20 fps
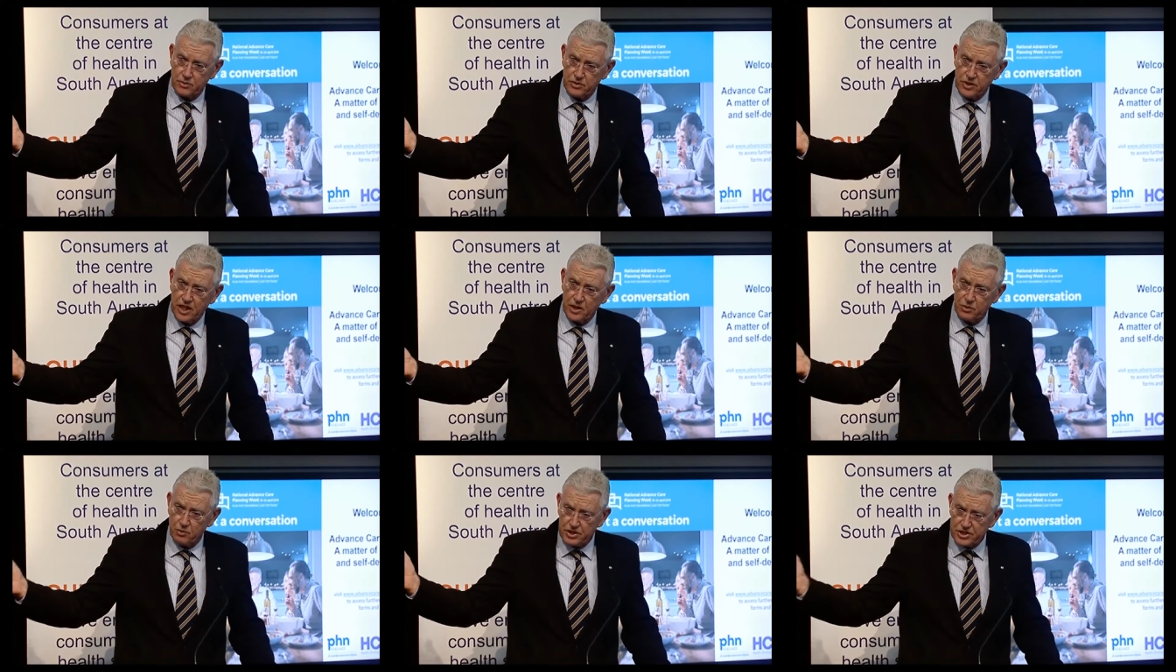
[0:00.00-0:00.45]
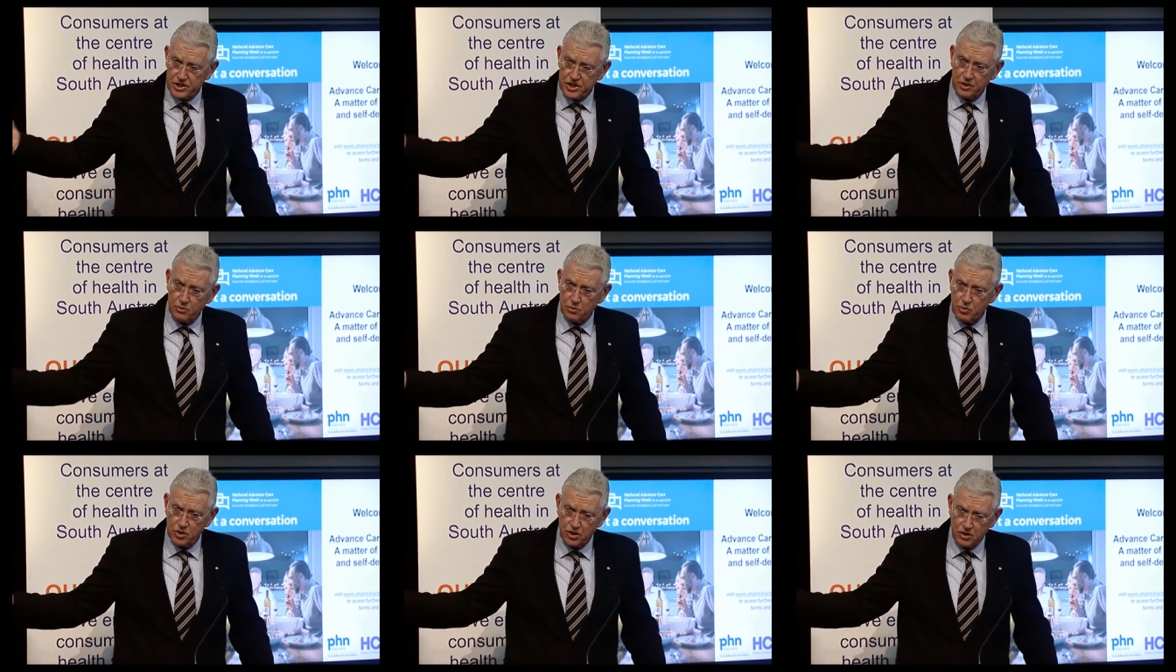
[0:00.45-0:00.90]
You know, Richie
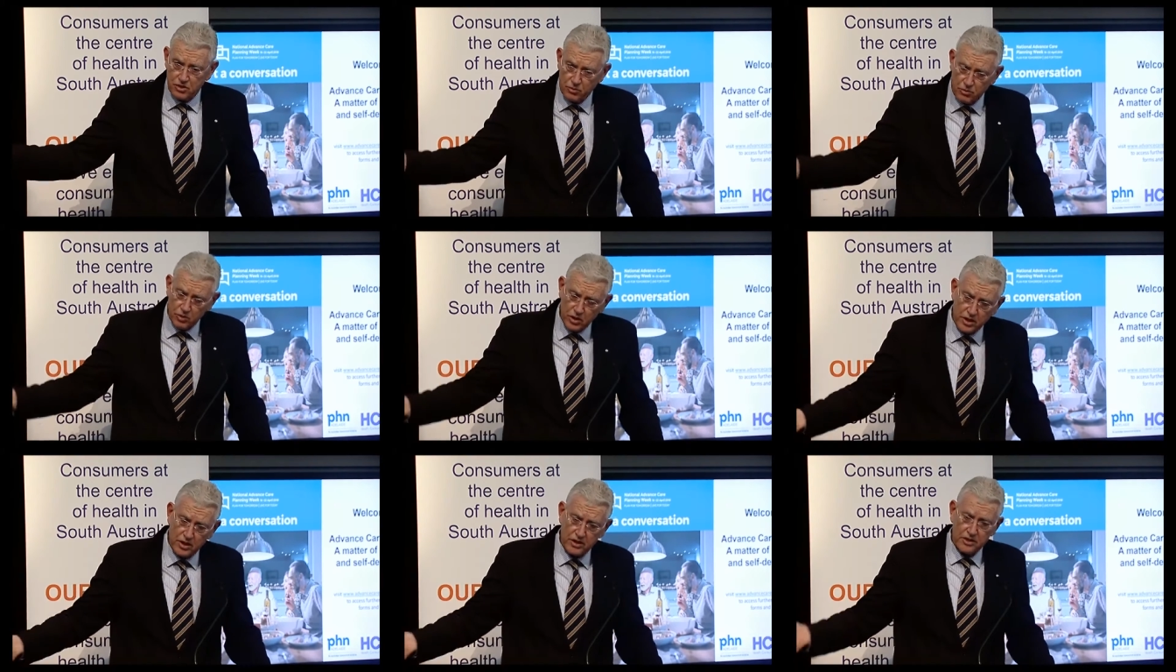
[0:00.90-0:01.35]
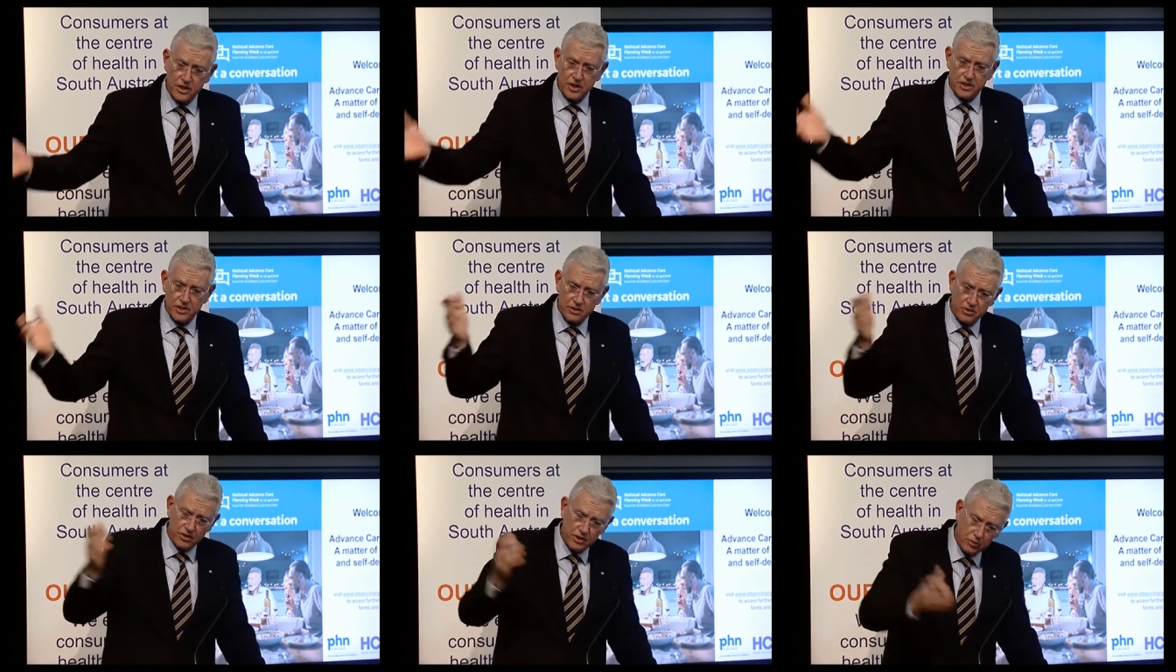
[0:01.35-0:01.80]
would have wanted
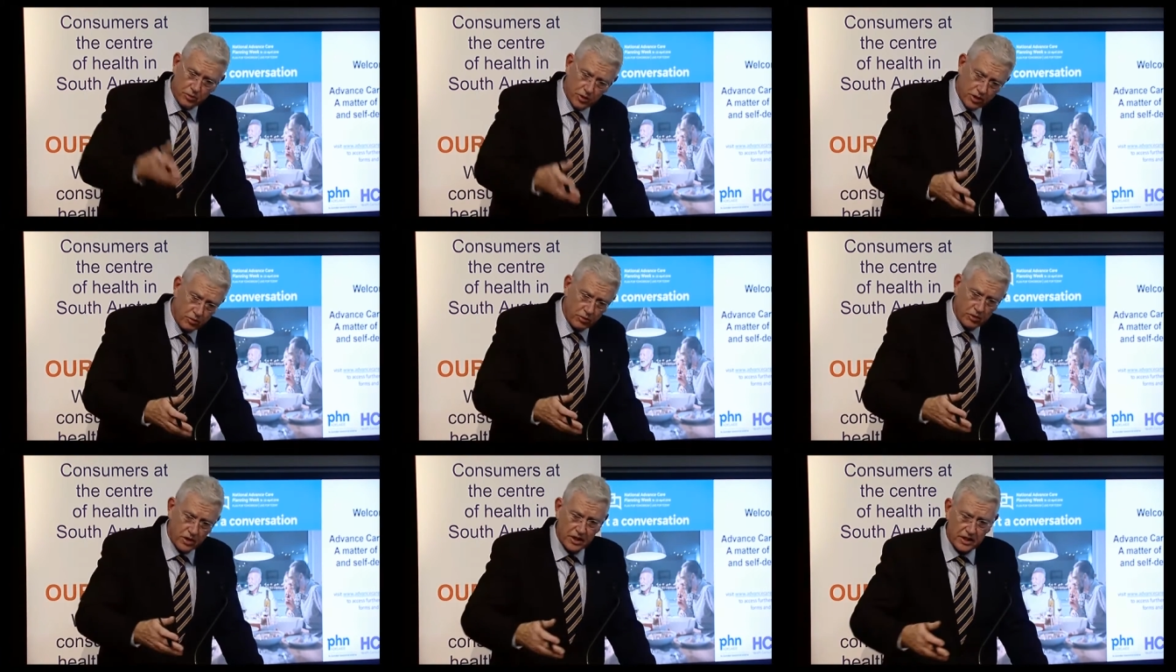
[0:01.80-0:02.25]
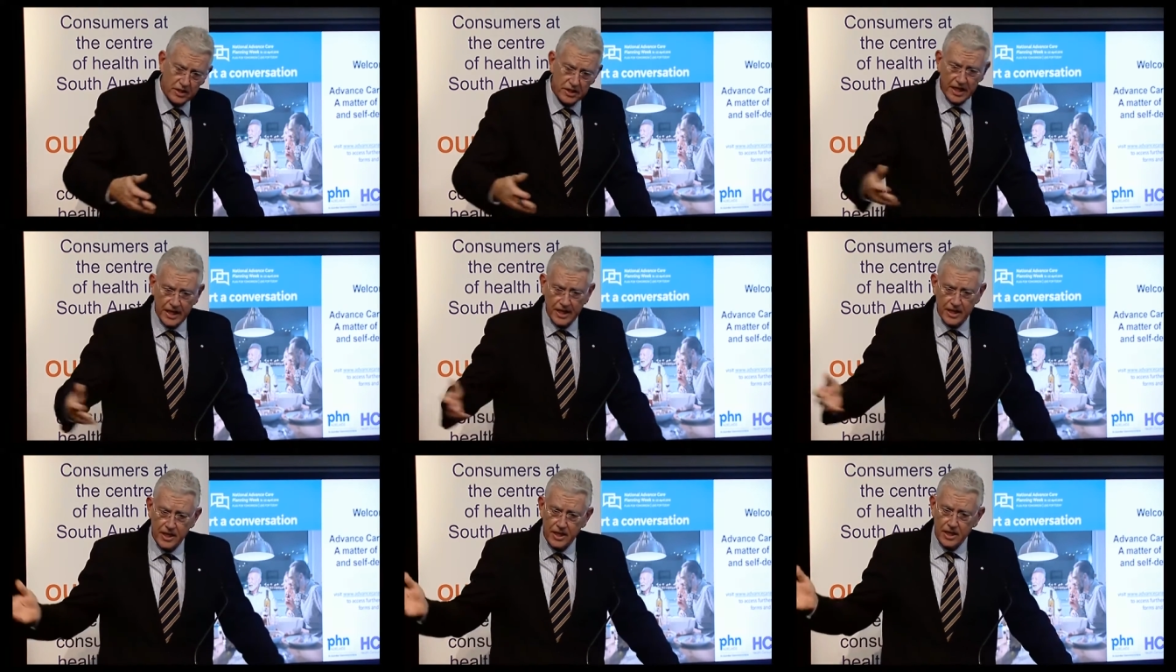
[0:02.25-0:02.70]
this or he would have wanted
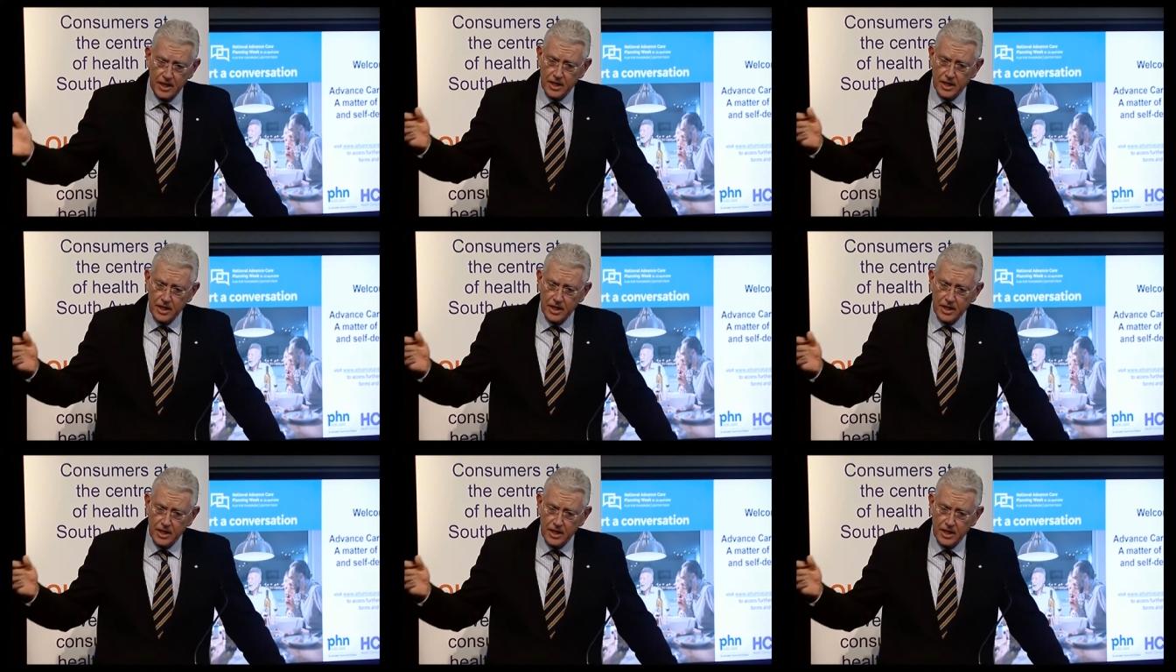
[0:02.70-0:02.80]
that.